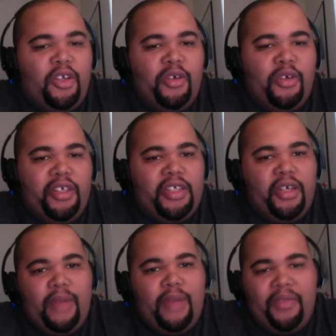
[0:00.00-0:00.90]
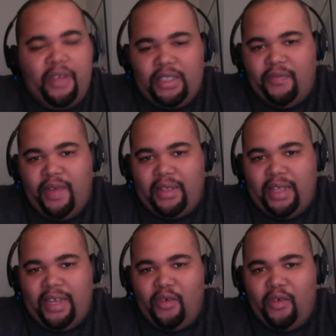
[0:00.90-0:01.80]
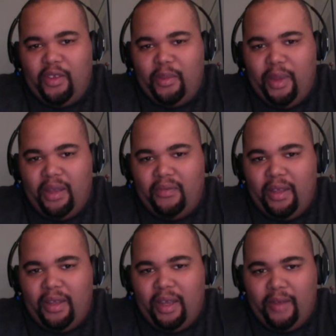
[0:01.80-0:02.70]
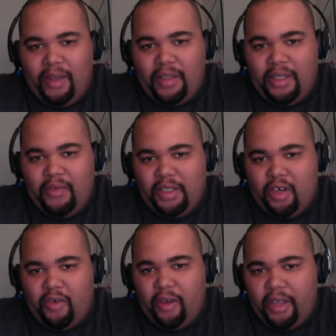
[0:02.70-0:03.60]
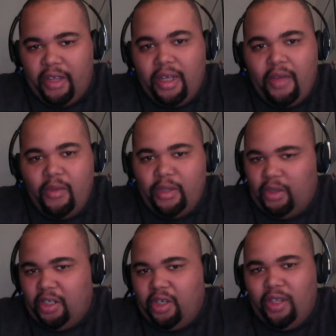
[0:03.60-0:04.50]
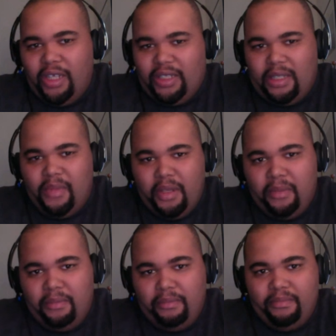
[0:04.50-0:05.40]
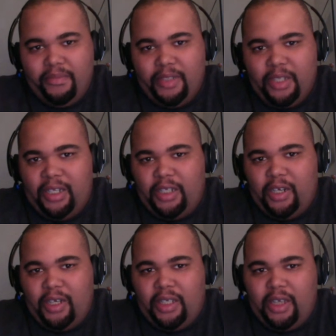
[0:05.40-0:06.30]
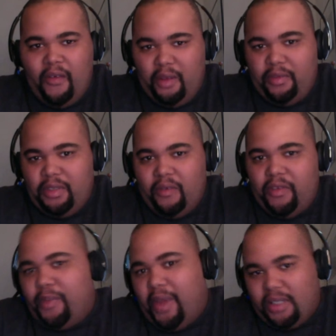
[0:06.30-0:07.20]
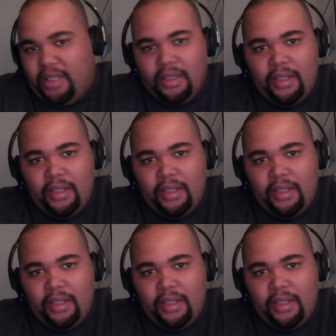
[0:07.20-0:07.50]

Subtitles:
what it is though? I think because of the fact that they know the main event, like Rousey versus Correa, was only going to go less than a minute. So that they're trying to cover their bases.